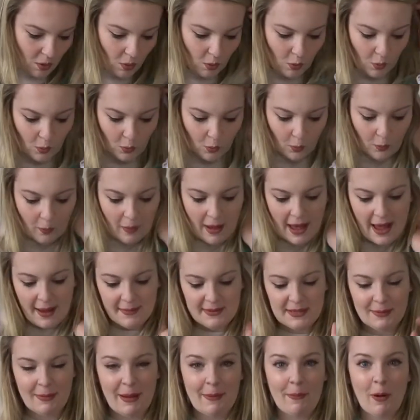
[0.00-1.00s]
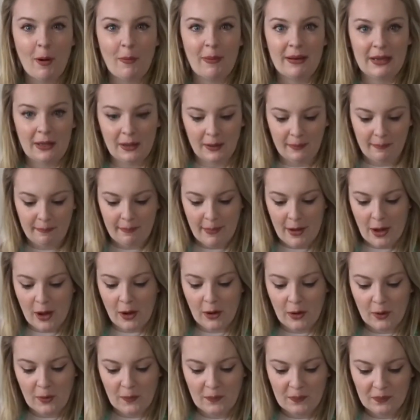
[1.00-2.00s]
Oh, perhaps I might pop a little
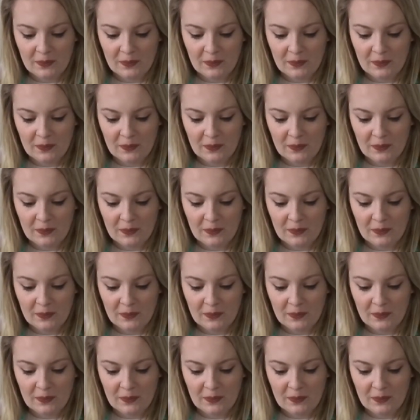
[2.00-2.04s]
bow.